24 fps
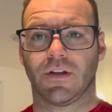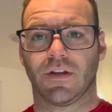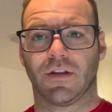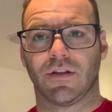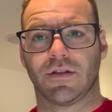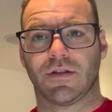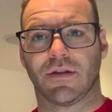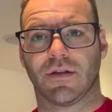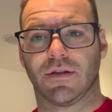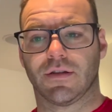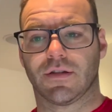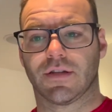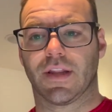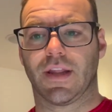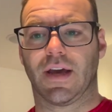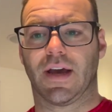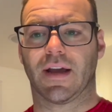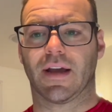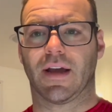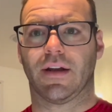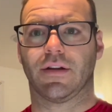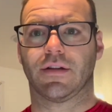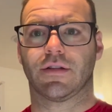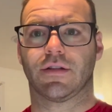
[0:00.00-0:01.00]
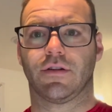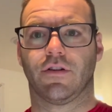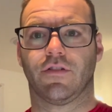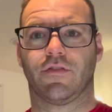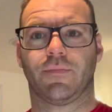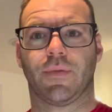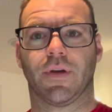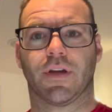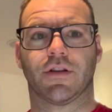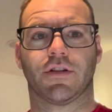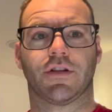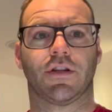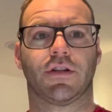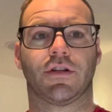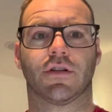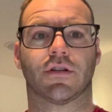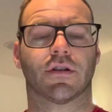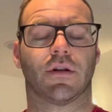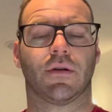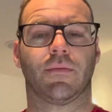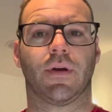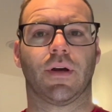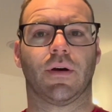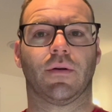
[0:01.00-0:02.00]
that kind of stuff, because you're just
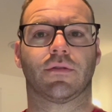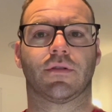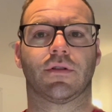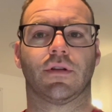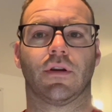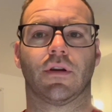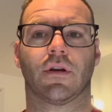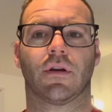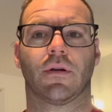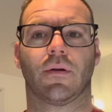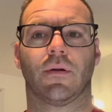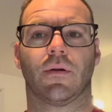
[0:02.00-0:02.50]
going to be able to